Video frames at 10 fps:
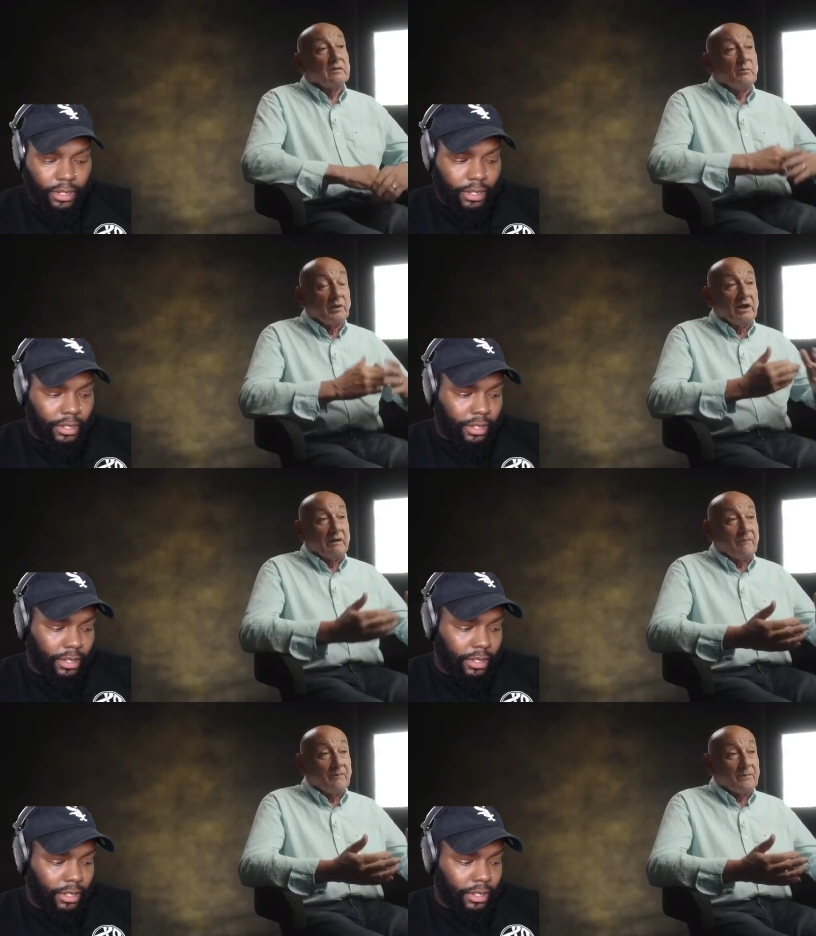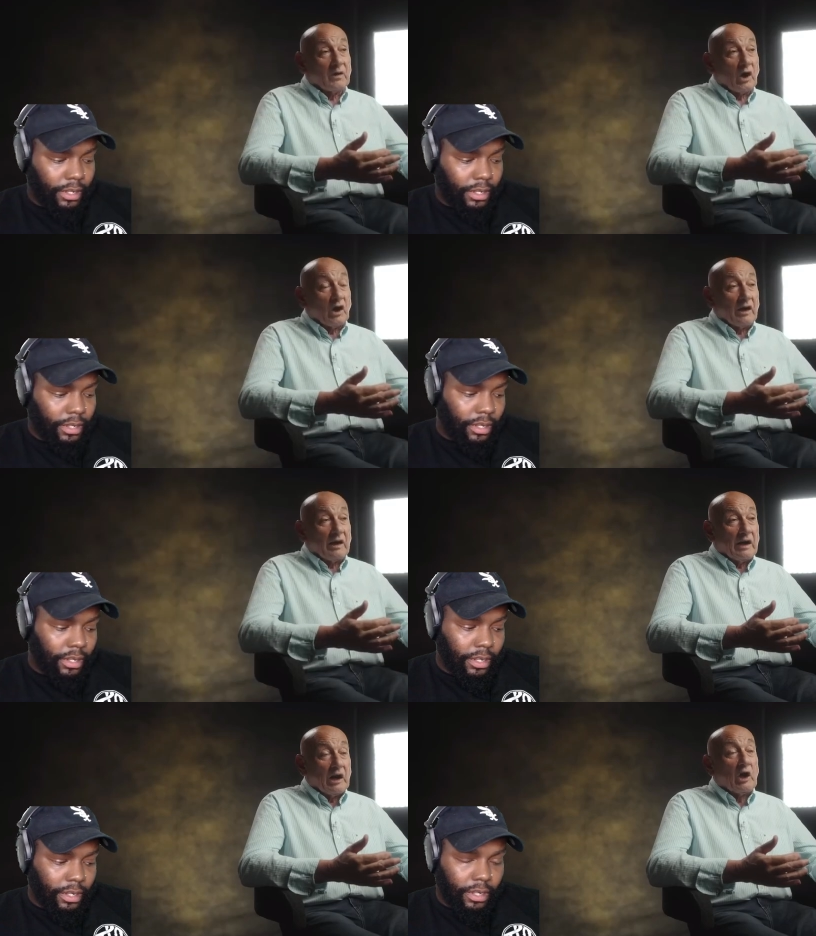Speaker 1: But
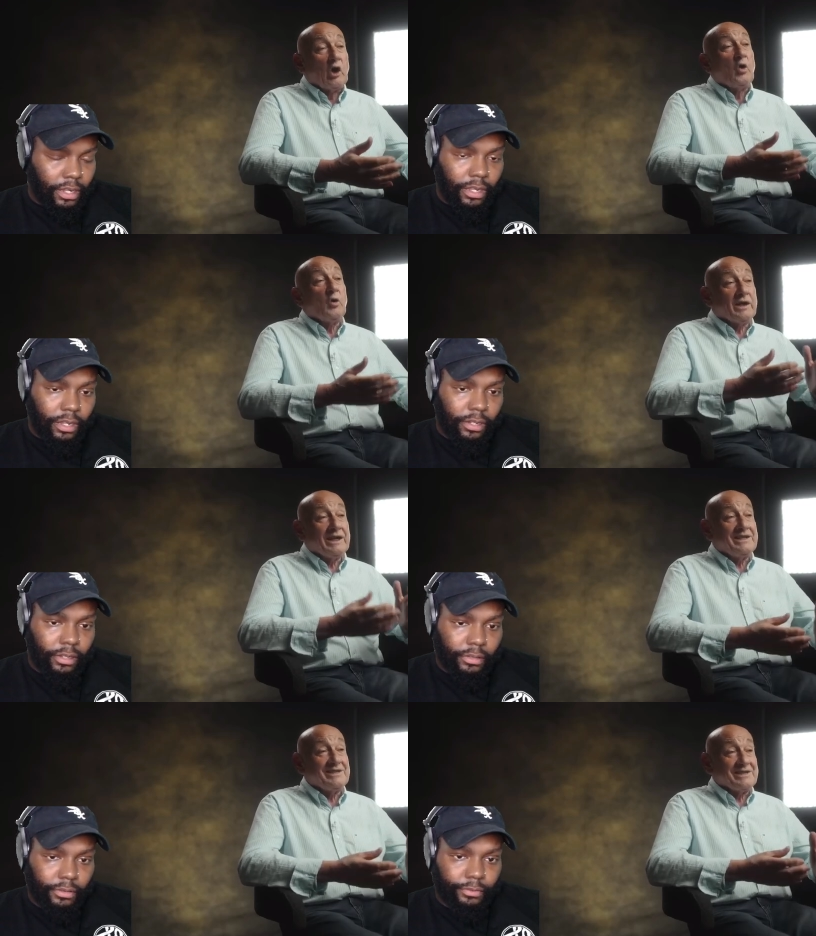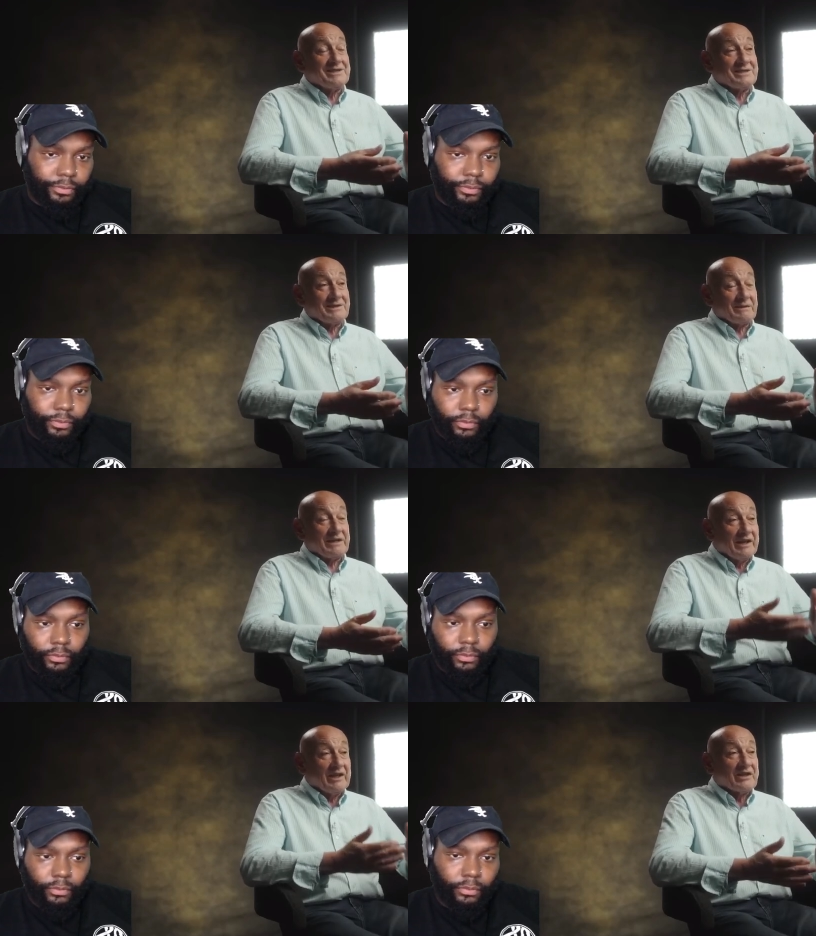all cases,
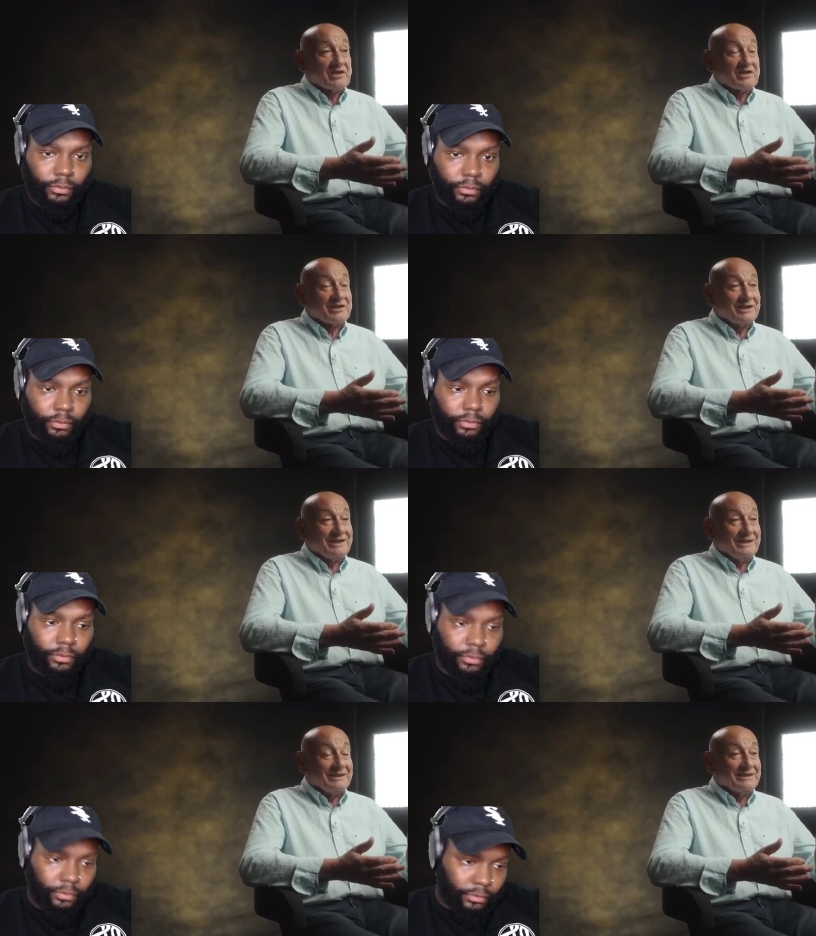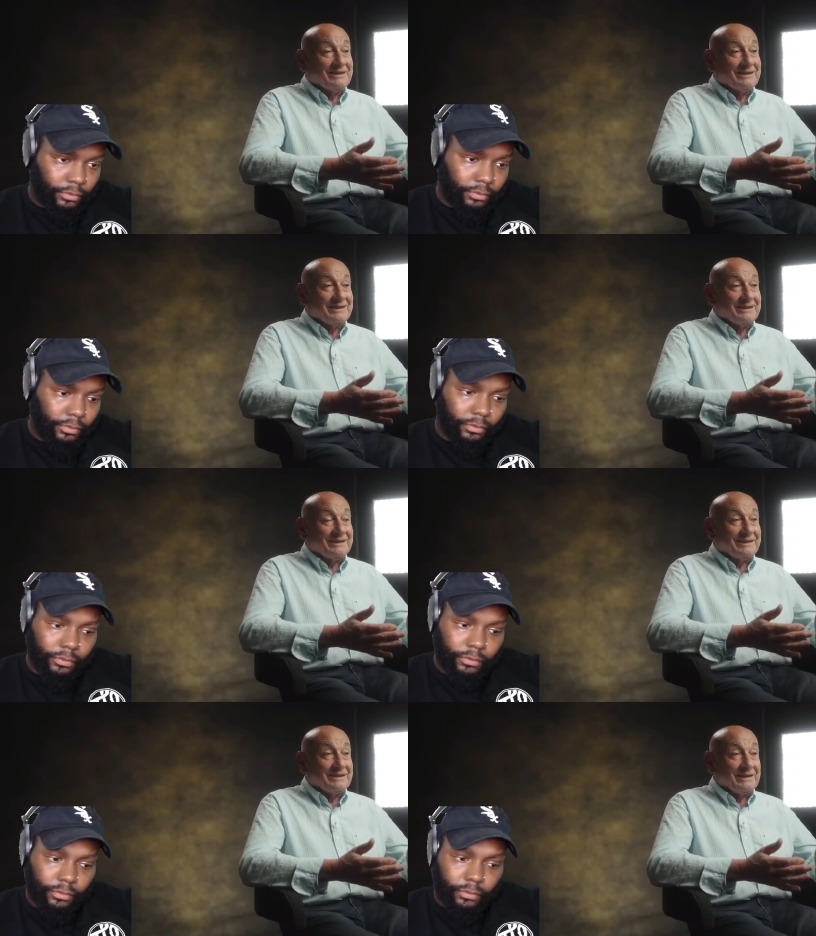killers
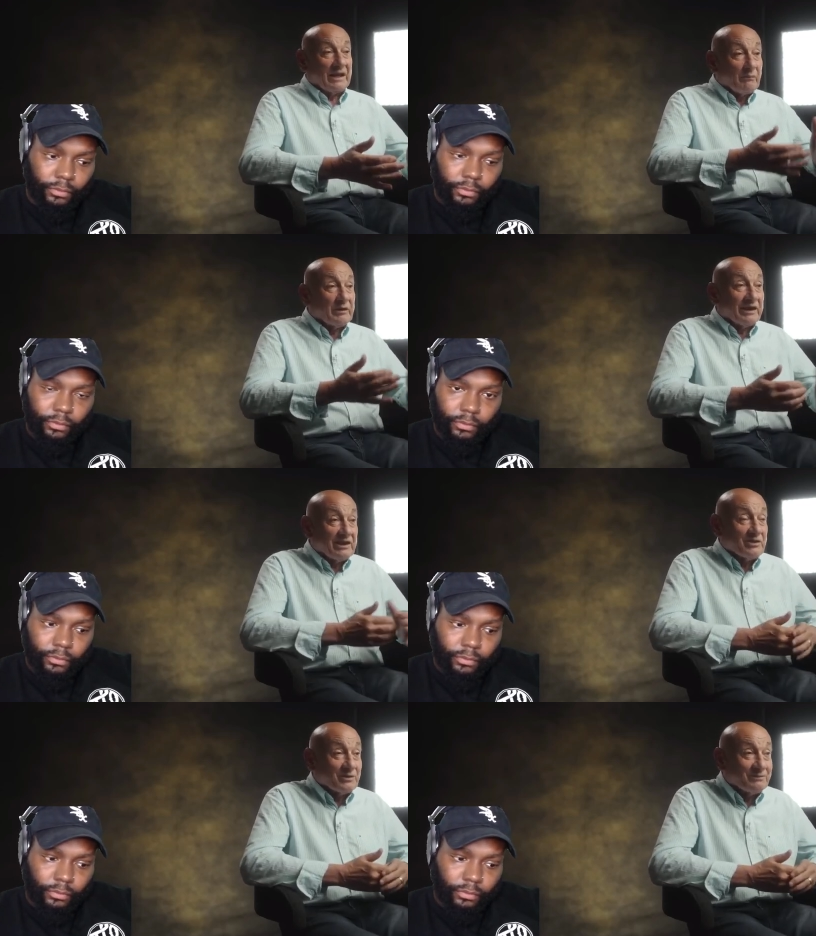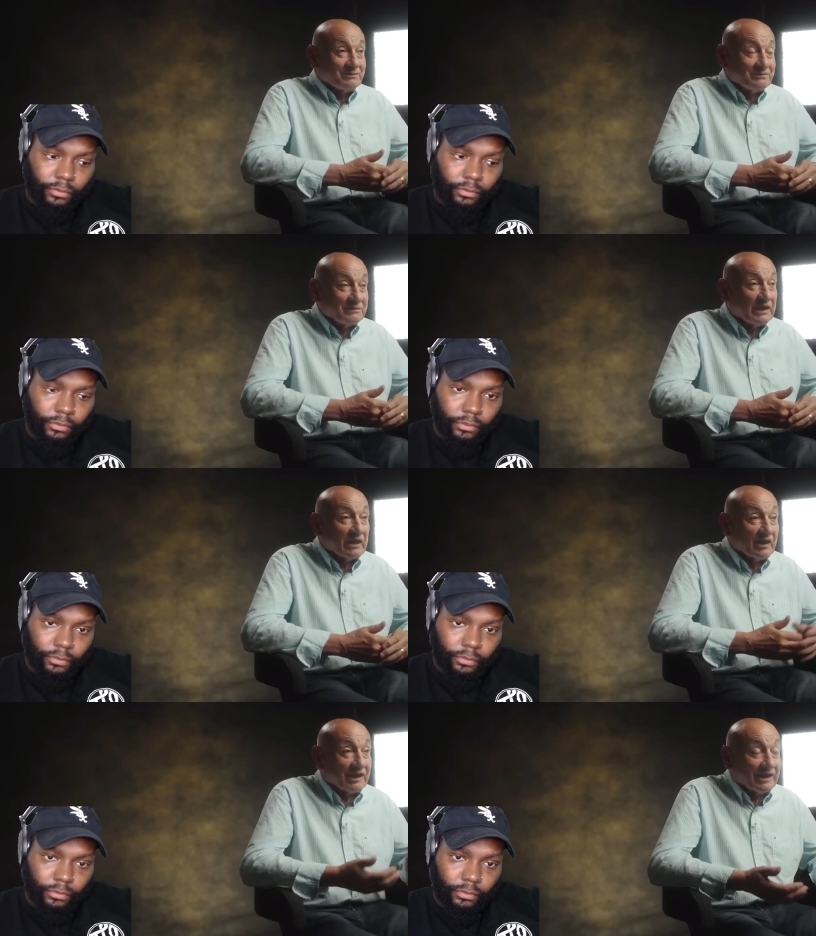are potential to
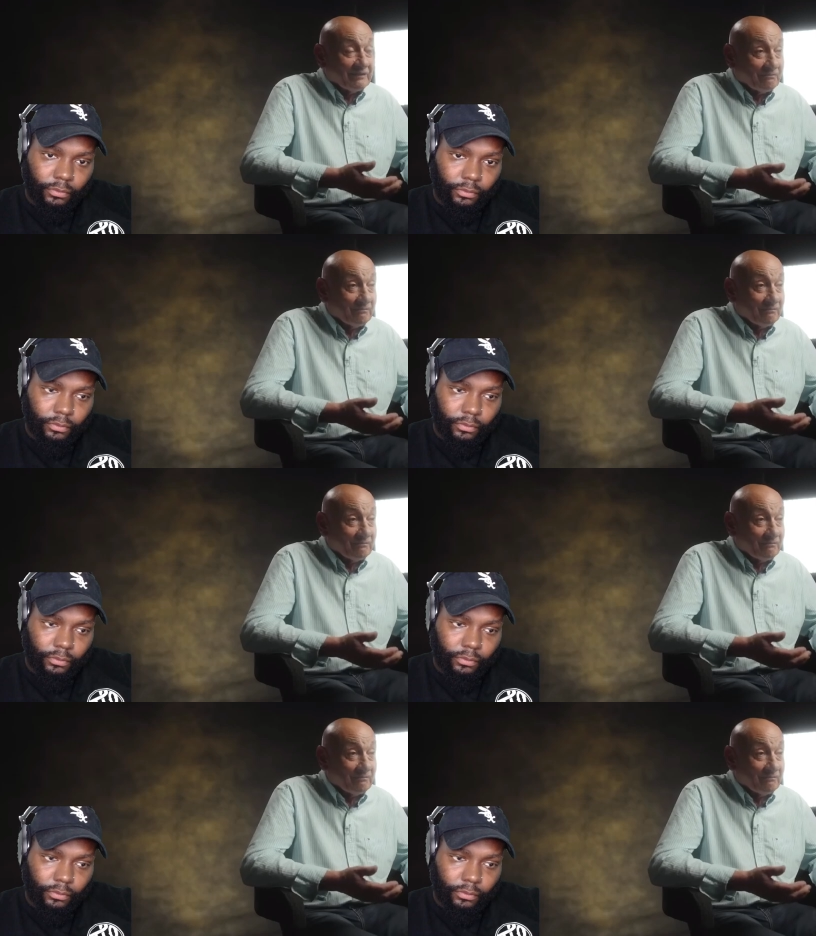kill again.